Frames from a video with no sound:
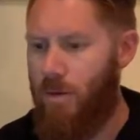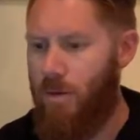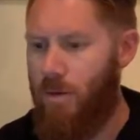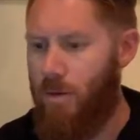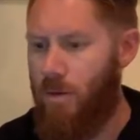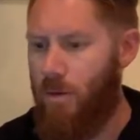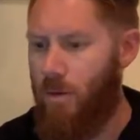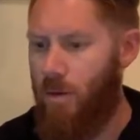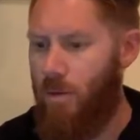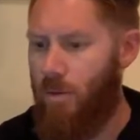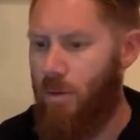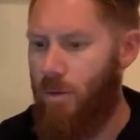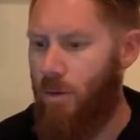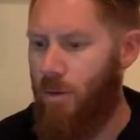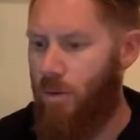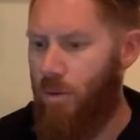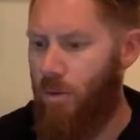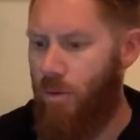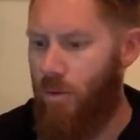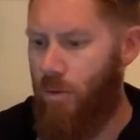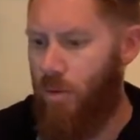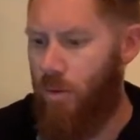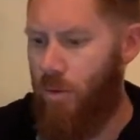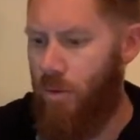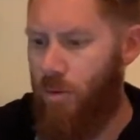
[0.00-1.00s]
So let me
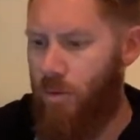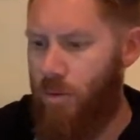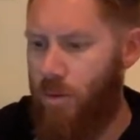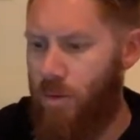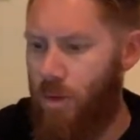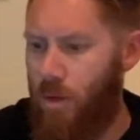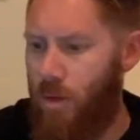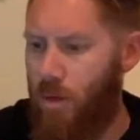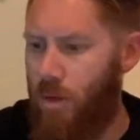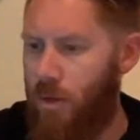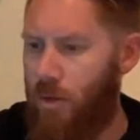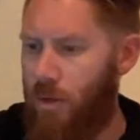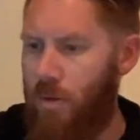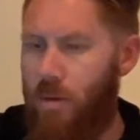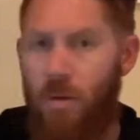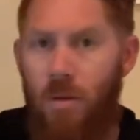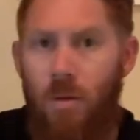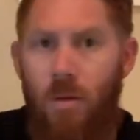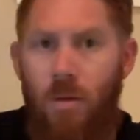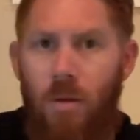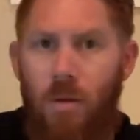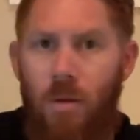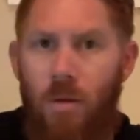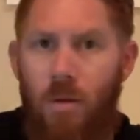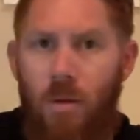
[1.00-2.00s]
know who's on.
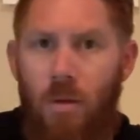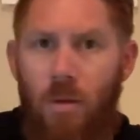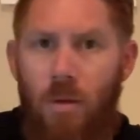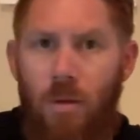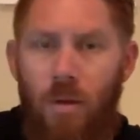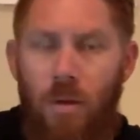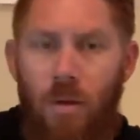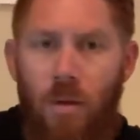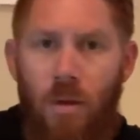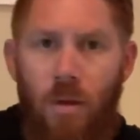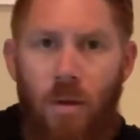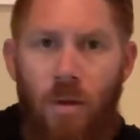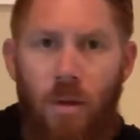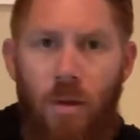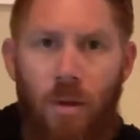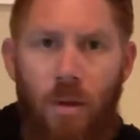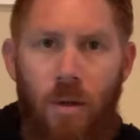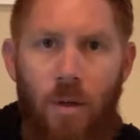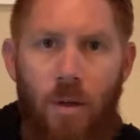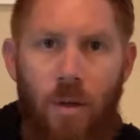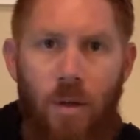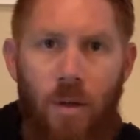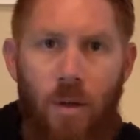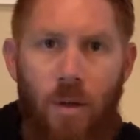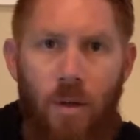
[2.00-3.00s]

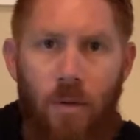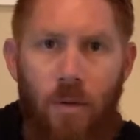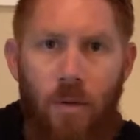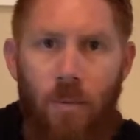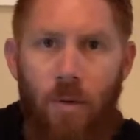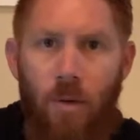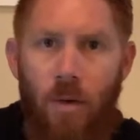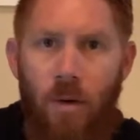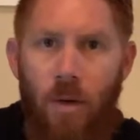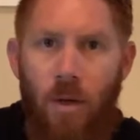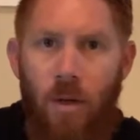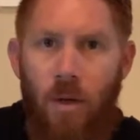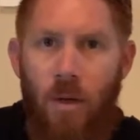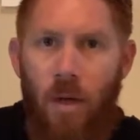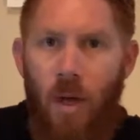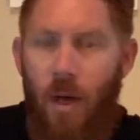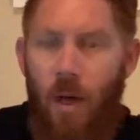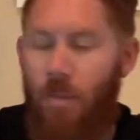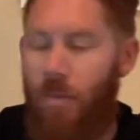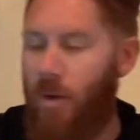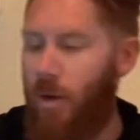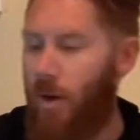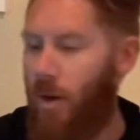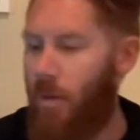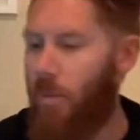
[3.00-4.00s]
Good morning,
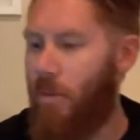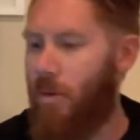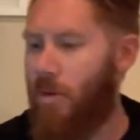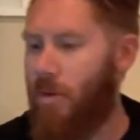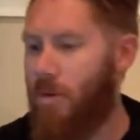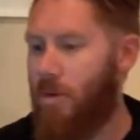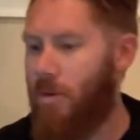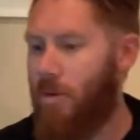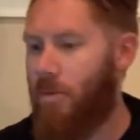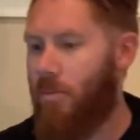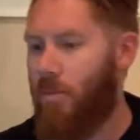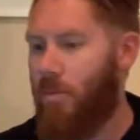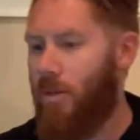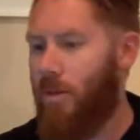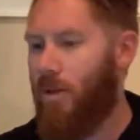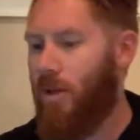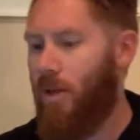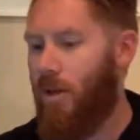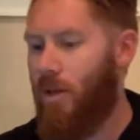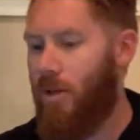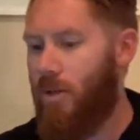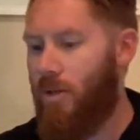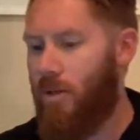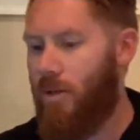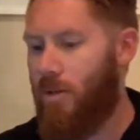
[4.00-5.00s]
Nappy. I'm assuming
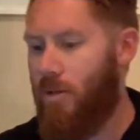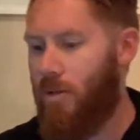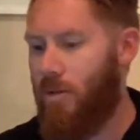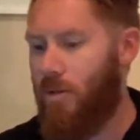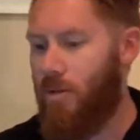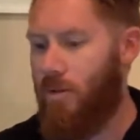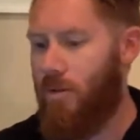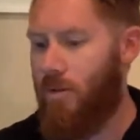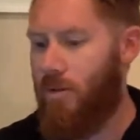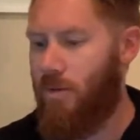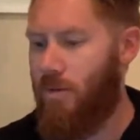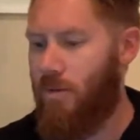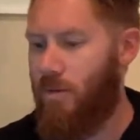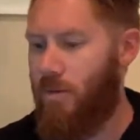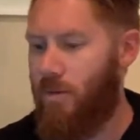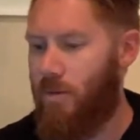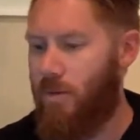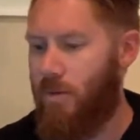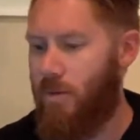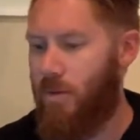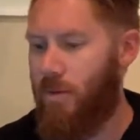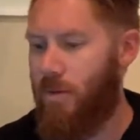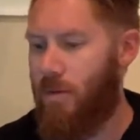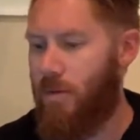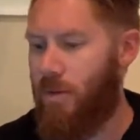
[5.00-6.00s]
that is
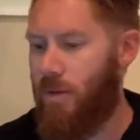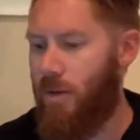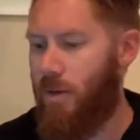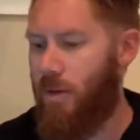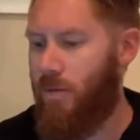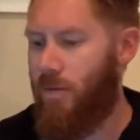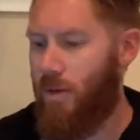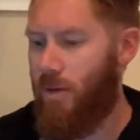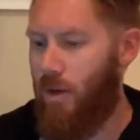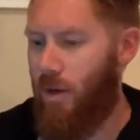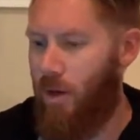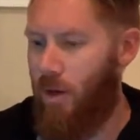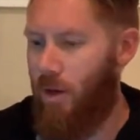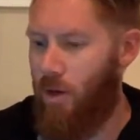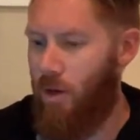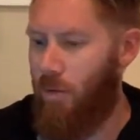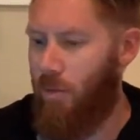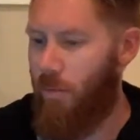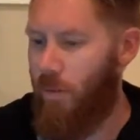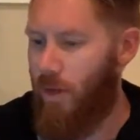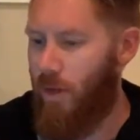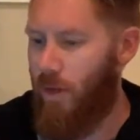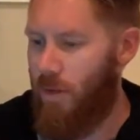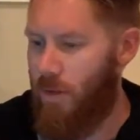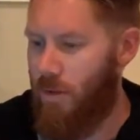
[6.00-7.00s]
Xavier
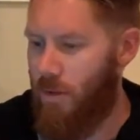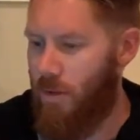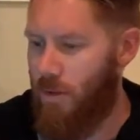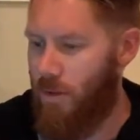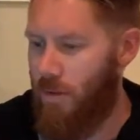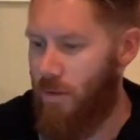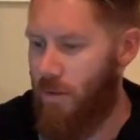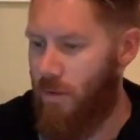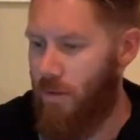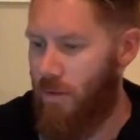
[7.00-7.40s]
Gomez.